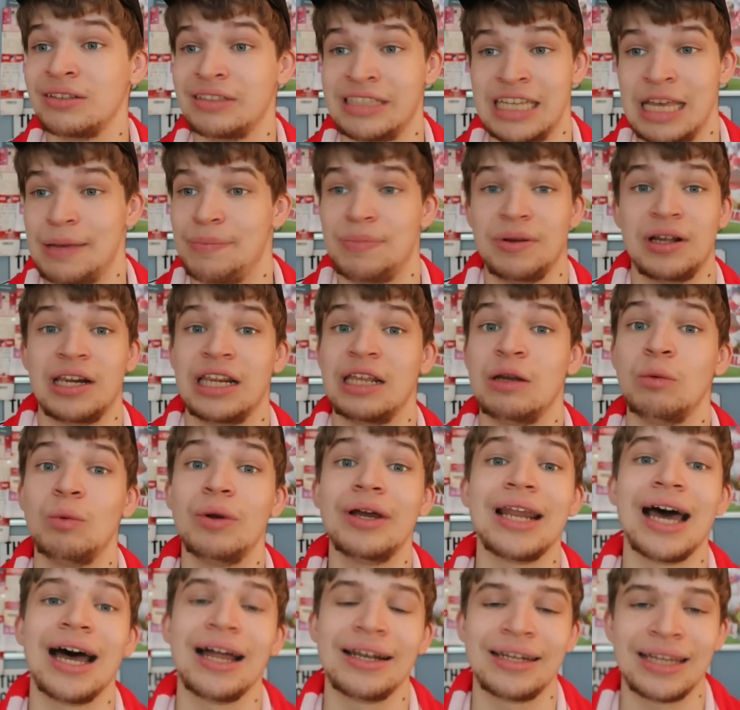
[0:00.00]
typically
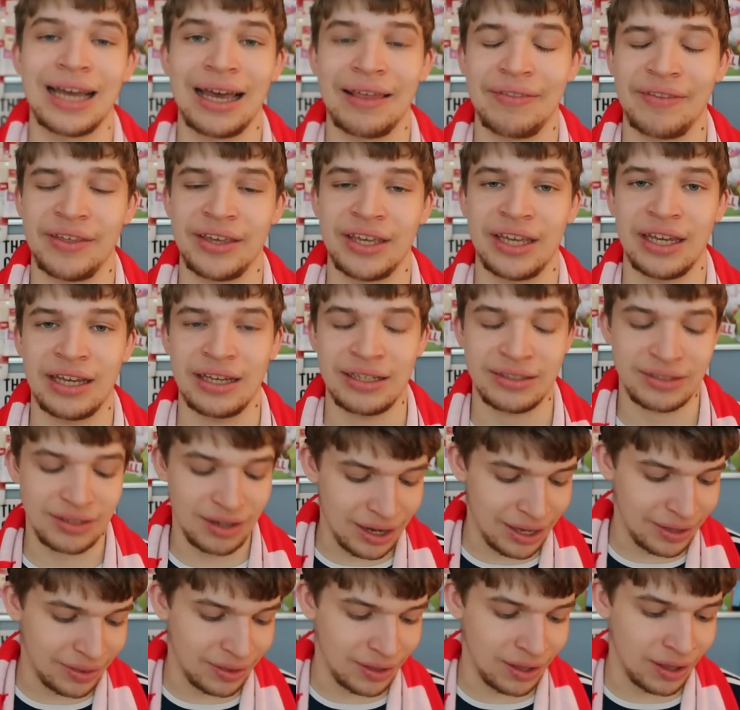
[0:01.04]
win at down the years
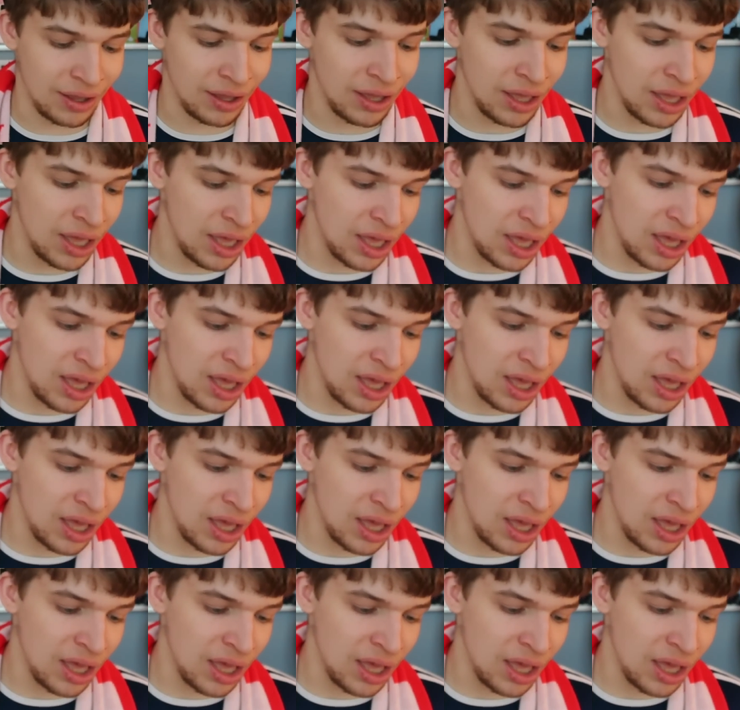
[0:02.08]
either,